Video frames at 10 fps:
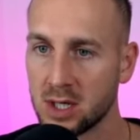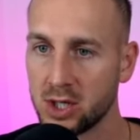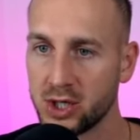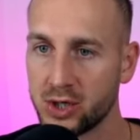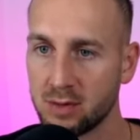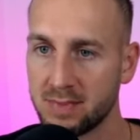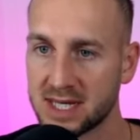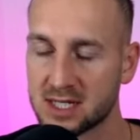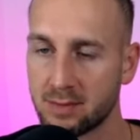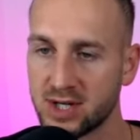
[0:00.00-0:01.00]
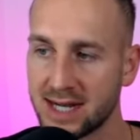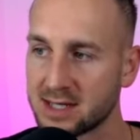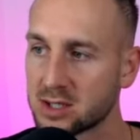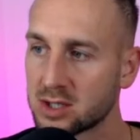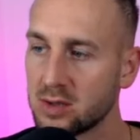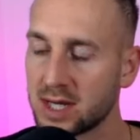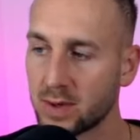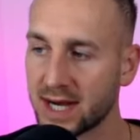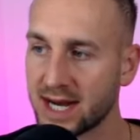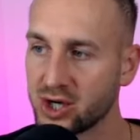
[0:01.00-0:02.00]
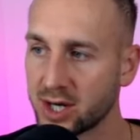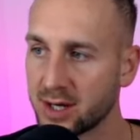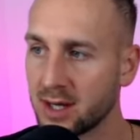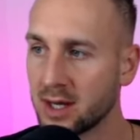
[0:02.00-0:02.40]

you could be subject to liquidation.